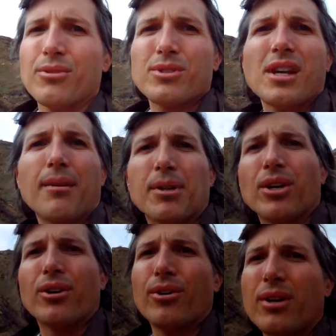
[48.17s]
It was time to
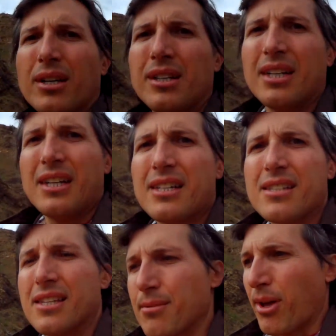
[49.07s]
go
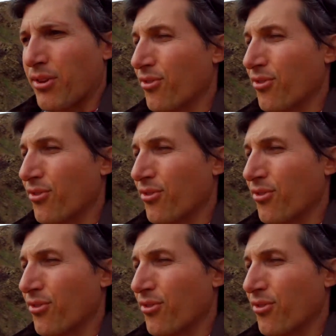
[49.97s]
see some other